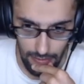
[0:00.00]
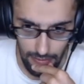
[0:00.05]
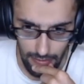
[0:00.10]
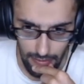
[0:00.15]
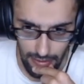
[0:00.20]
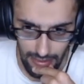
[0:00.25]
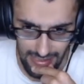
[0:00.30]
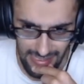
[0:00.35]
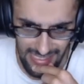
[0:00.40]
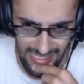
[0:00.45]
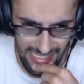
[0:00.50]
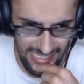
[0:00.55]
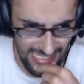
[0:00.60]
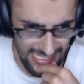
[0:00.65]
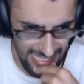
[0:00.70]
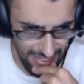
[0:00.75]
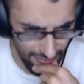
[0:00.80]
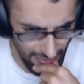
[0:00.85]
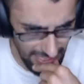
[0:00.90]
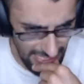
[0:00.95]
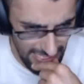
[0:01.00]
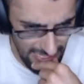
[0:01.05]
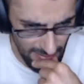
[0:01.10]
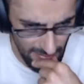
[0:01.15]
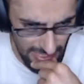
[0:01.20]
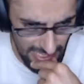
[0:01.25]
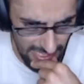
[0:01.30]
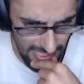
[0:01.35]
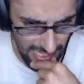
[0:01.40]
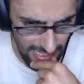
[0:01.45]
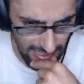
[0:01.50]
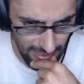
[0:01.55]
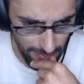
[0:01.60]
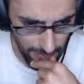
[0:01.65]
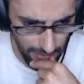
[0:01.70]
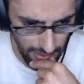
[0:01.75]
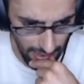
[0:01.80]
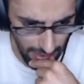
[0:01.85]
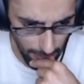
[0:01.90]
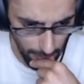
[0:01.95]
And c7 is a mistake,
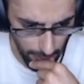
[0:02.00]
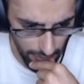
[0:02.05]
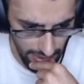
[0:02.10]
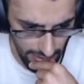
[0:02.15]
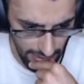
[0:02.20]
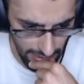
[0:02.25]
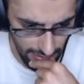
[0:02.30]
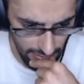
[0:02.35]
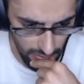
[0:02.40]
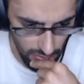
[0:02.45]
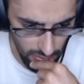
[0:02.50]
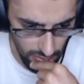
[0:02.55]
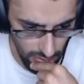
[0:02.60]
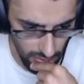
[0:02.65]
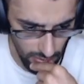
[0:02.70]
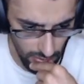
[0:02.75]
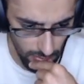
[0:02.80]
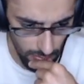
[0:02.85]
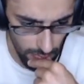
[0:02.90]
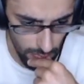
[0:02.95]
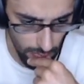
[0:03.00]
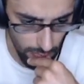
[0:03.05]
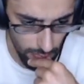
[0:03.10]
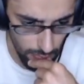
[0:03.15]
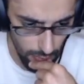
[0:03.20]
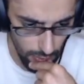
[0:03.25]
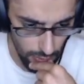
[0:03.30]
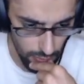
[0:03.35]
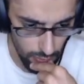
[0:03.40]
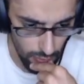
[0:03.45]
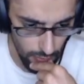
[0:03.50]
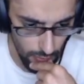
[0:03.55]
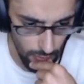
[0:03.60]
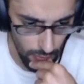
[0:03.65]
but I'm pinning the rook to the